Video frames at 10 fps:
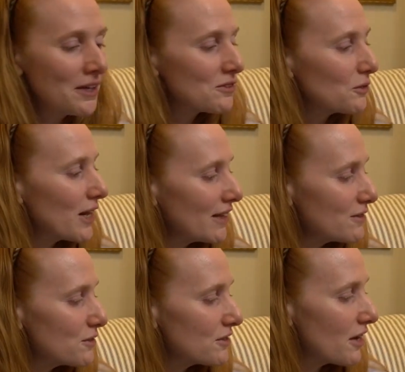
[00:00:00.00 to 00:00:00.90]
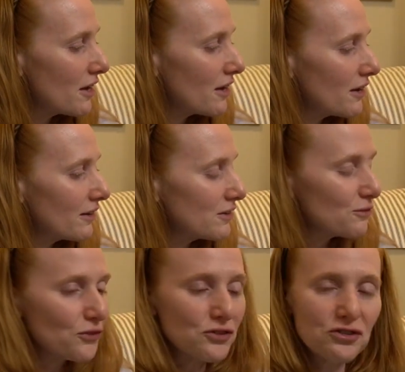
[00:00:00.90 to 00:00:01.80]
So let's uh, let's
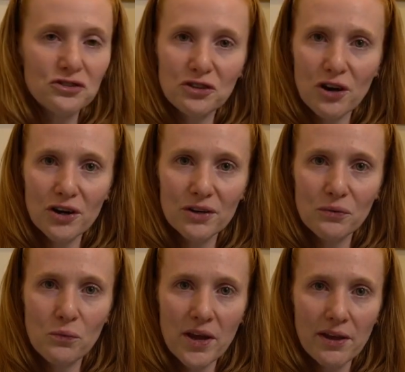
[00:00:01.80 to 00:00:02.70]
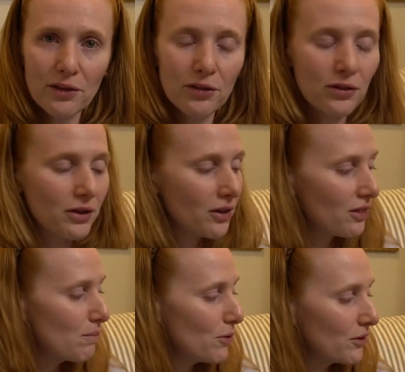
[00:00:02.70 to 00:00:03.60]
first start with
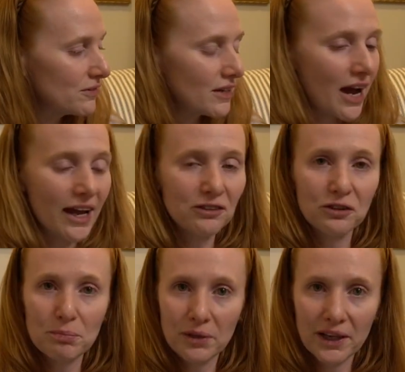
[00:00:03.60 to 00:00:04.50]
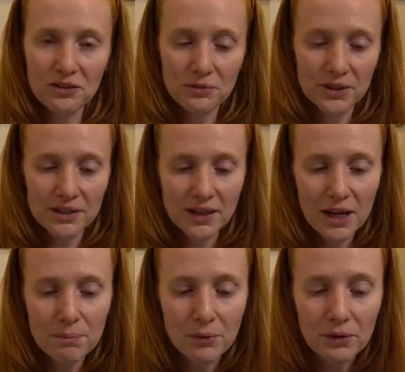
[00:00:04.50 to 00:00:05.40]
the books that I actually plan to read in
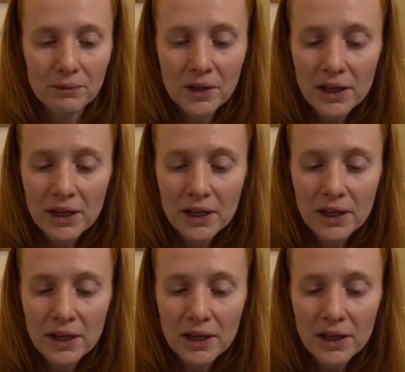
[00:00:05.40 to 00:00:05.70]
April.